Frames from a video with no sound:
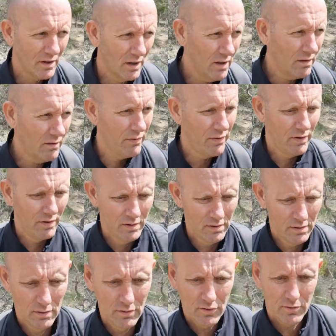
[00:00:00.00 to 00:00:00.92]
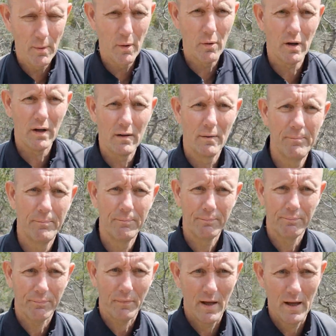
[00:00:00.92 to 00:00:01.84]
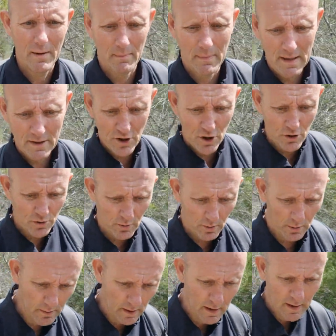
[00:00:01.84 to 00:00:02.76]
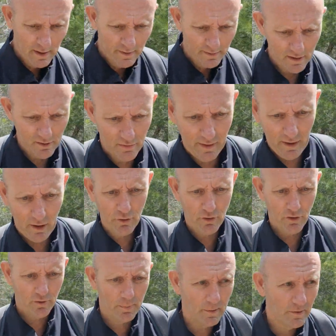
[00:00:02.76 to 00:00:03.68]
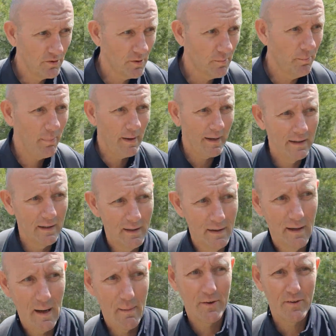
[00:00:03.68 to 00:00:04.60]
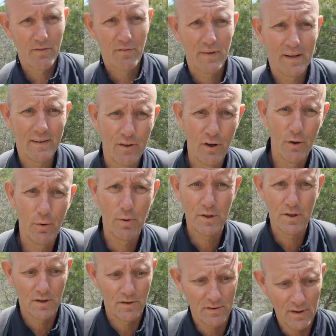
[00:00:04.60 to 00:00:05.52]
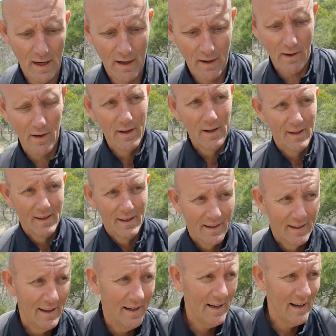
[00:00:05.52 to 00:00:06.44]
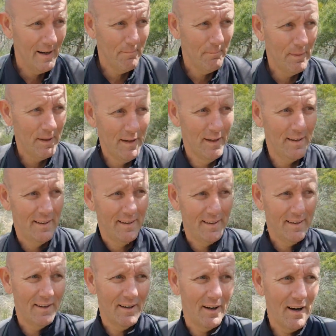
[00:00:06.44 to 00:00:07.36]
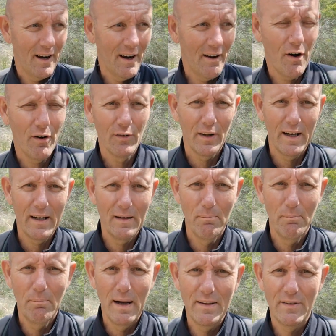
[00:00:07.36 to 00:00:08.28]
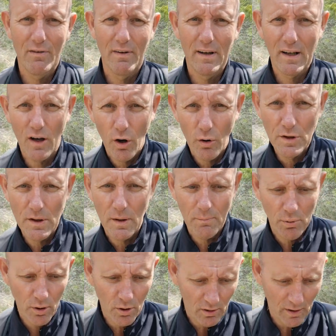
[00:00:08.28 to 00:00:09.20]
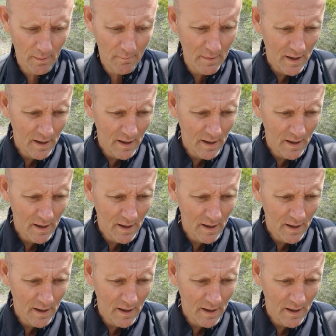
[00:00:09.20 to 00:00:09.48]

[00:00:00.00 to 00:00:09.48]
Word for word: of smoking. Um, as usual, these videos are sponsored by Habits V2, which is our um, our online mentoring coaching program.